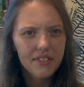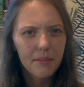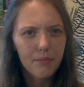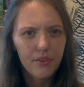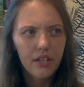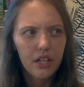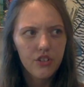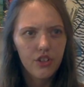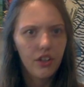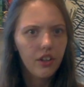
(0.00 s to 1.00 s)
I'm pretty
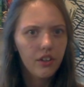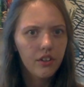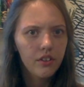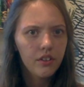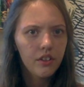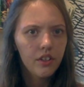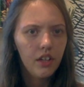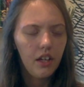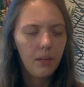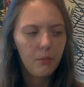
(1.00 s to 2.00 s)
sure,
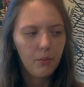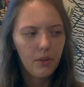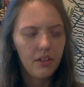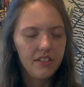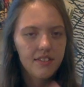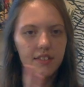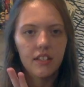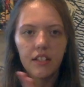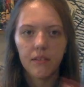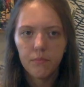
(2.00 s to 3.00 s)
where it's the